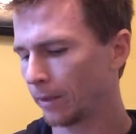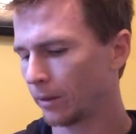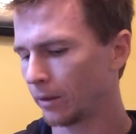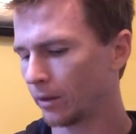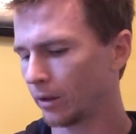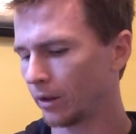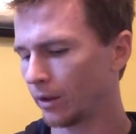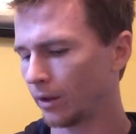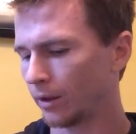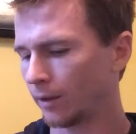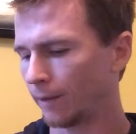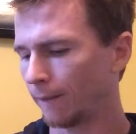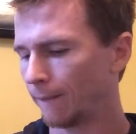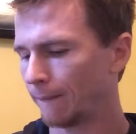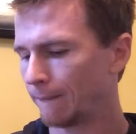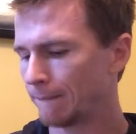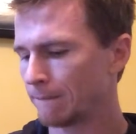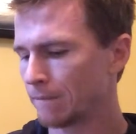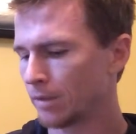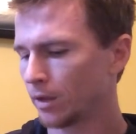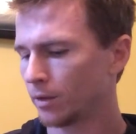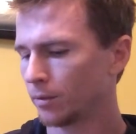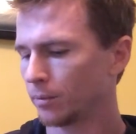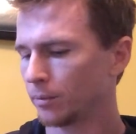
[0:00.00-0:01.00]

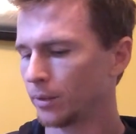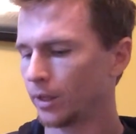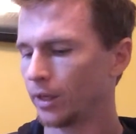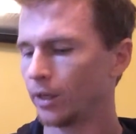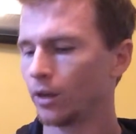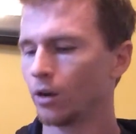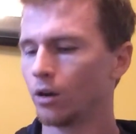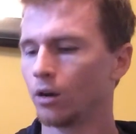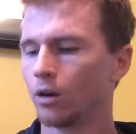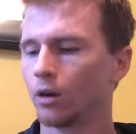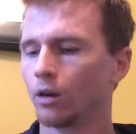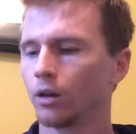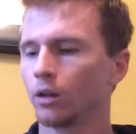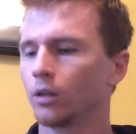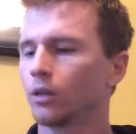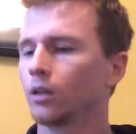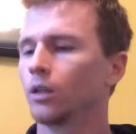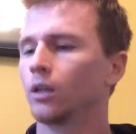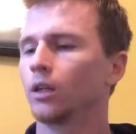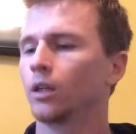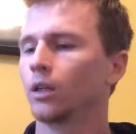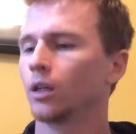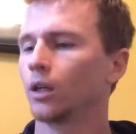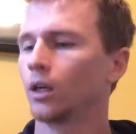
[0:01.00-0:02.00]
They are
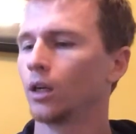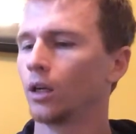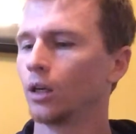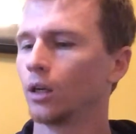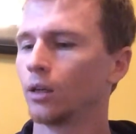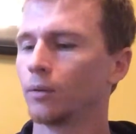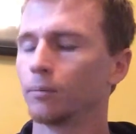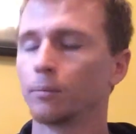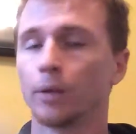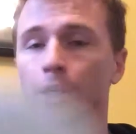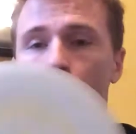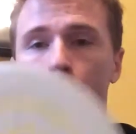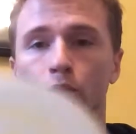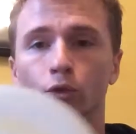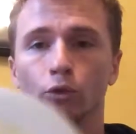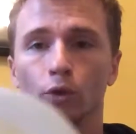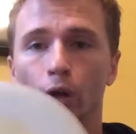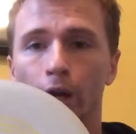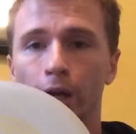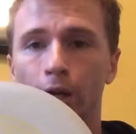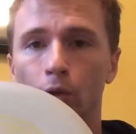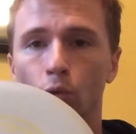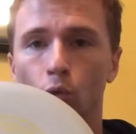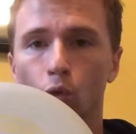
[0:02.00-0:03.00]
my
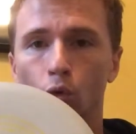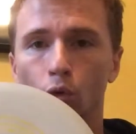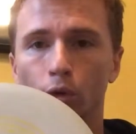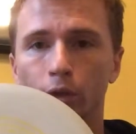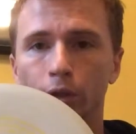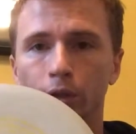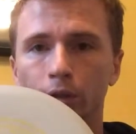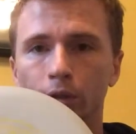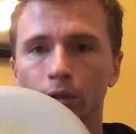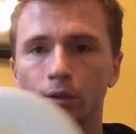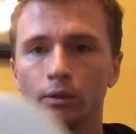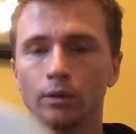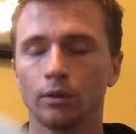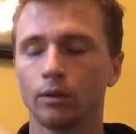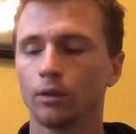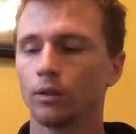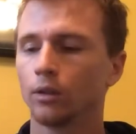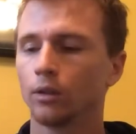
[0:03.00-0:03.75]
gray Warden,